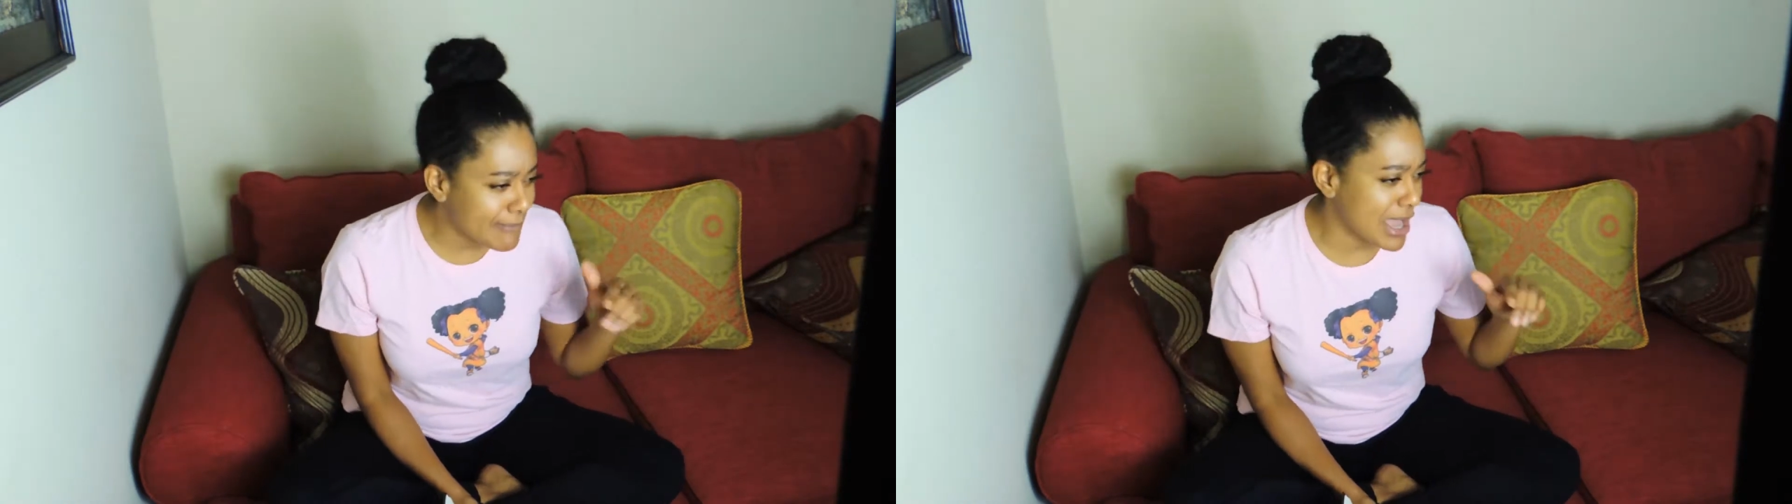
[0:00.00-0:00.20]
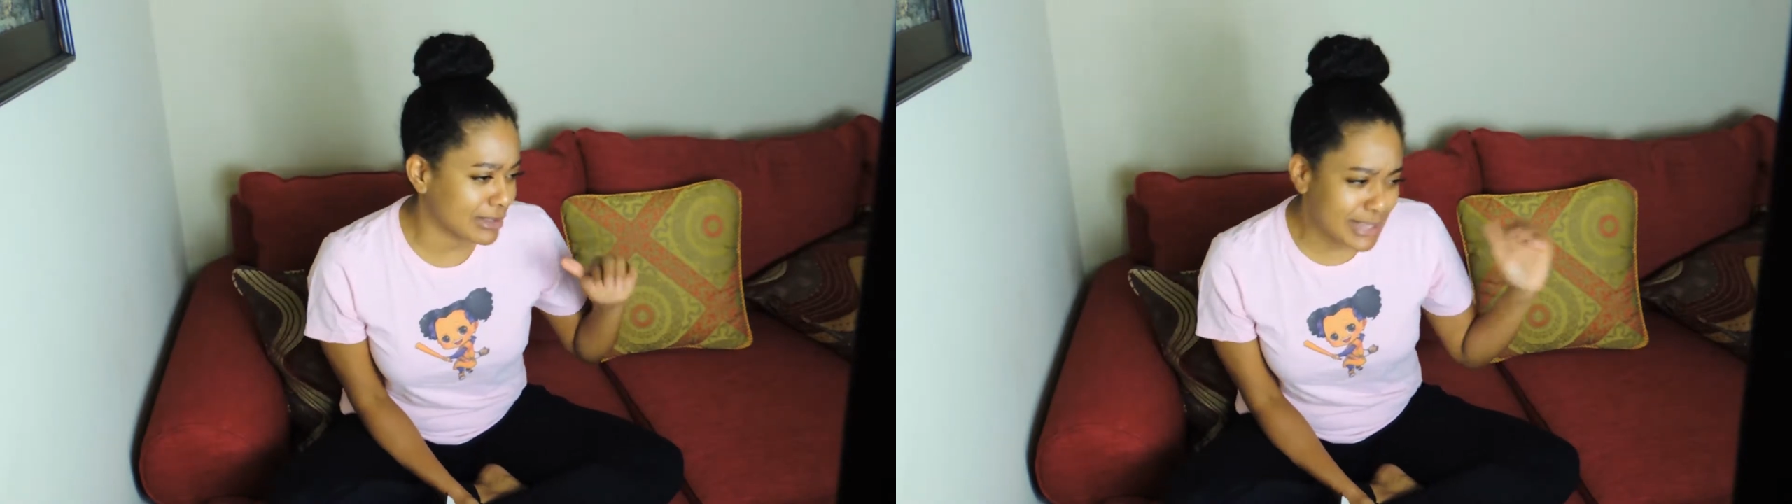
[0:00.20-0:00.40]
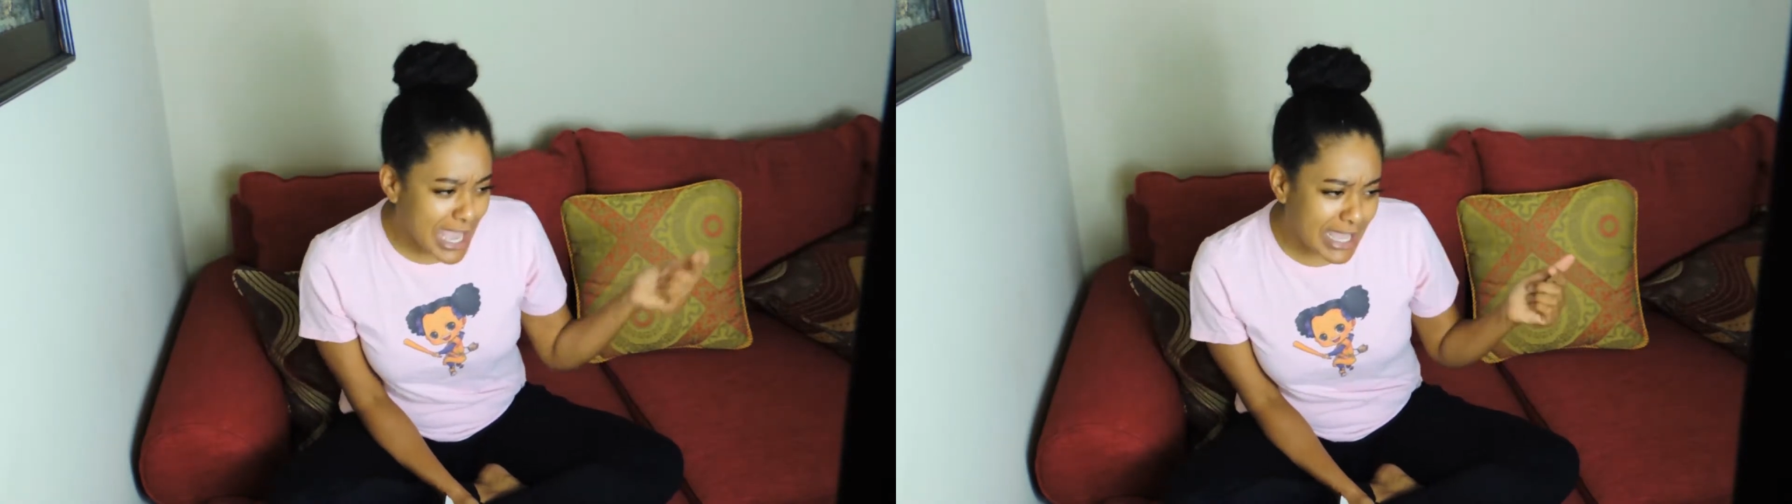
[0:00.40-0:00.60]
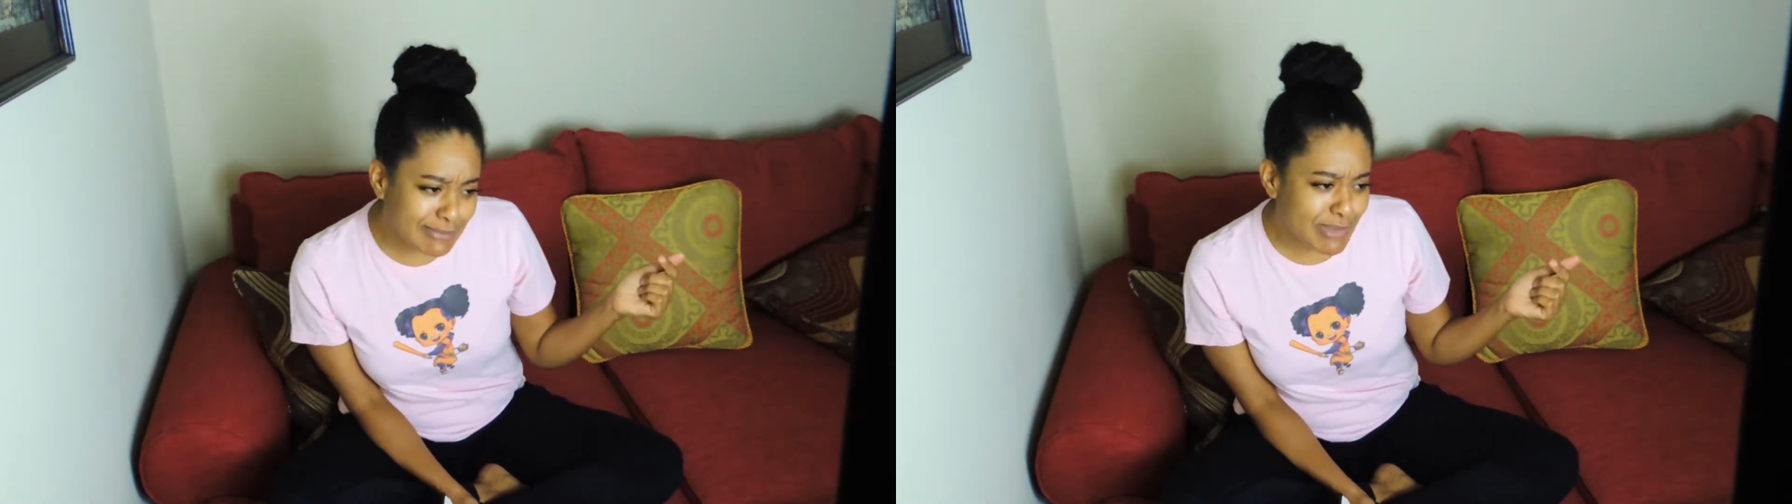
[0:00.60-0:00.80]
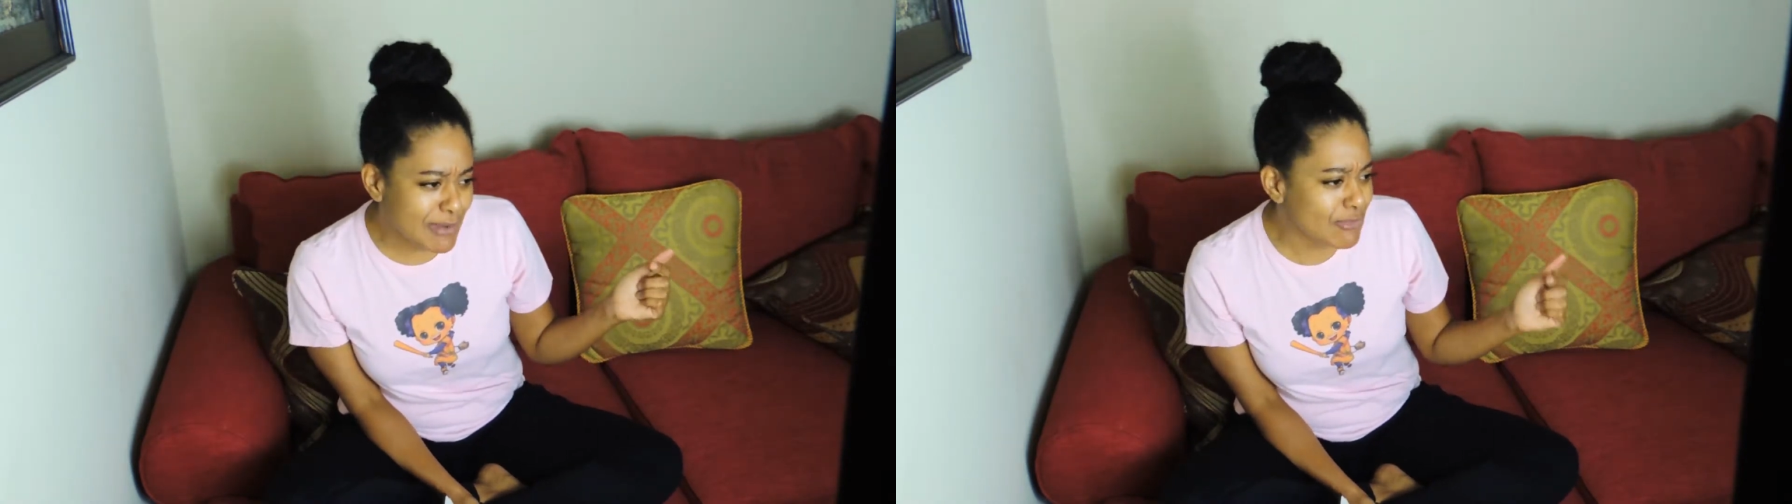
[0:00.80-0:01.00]
about
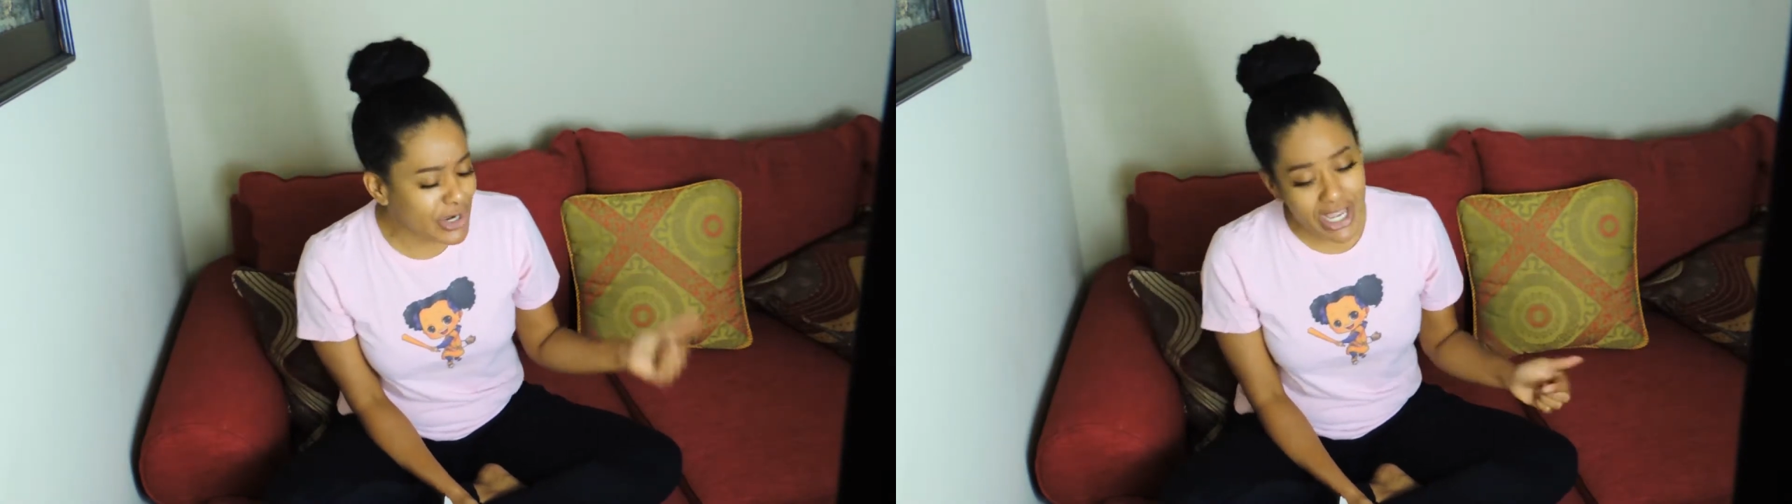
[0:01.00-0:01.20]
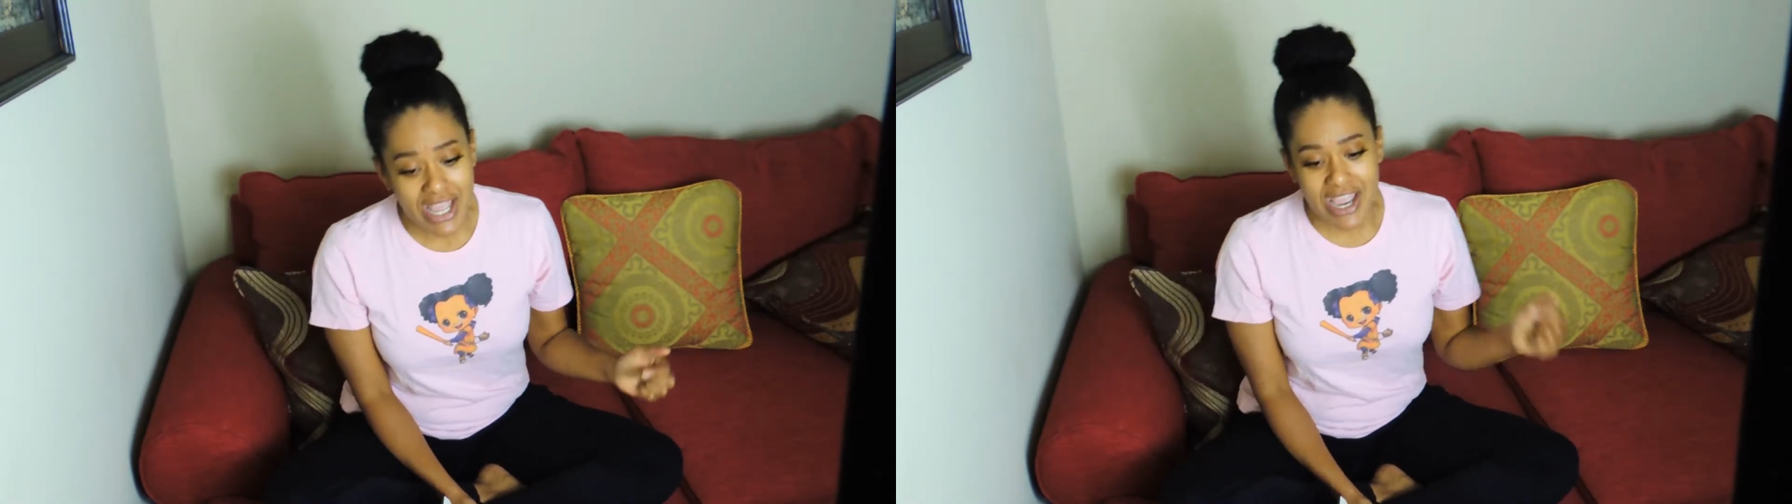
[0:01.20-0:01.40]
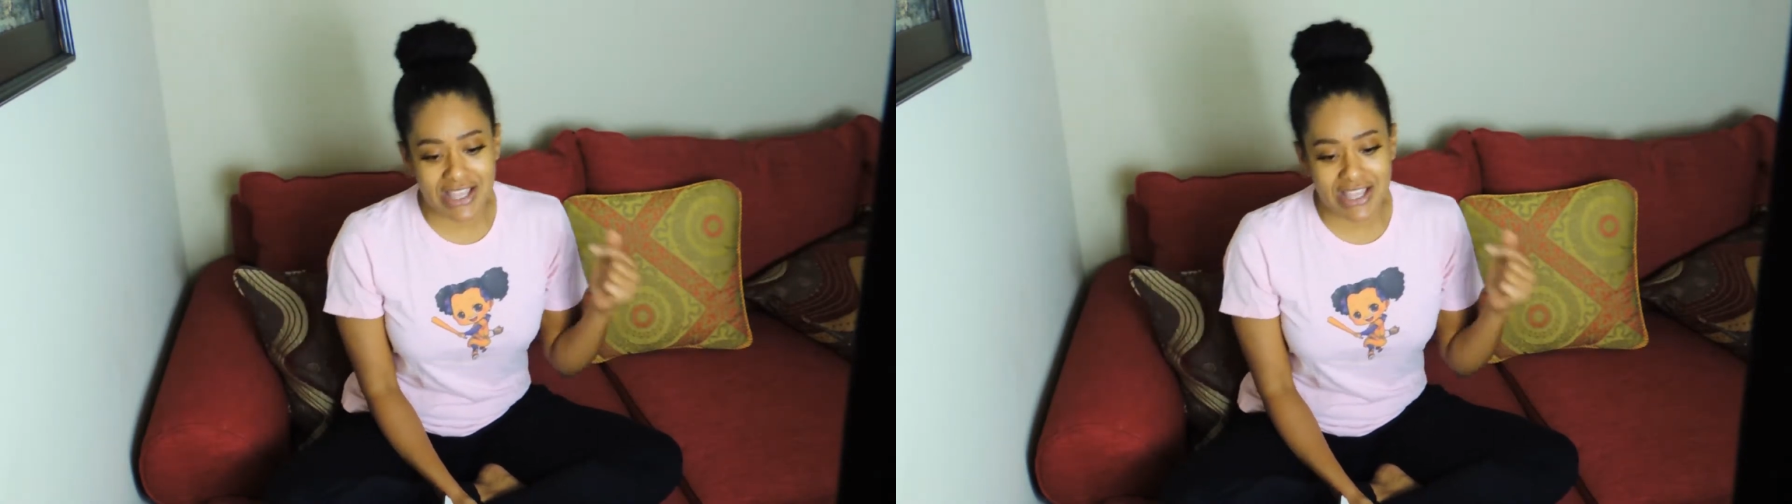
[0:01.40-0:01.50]
that memory.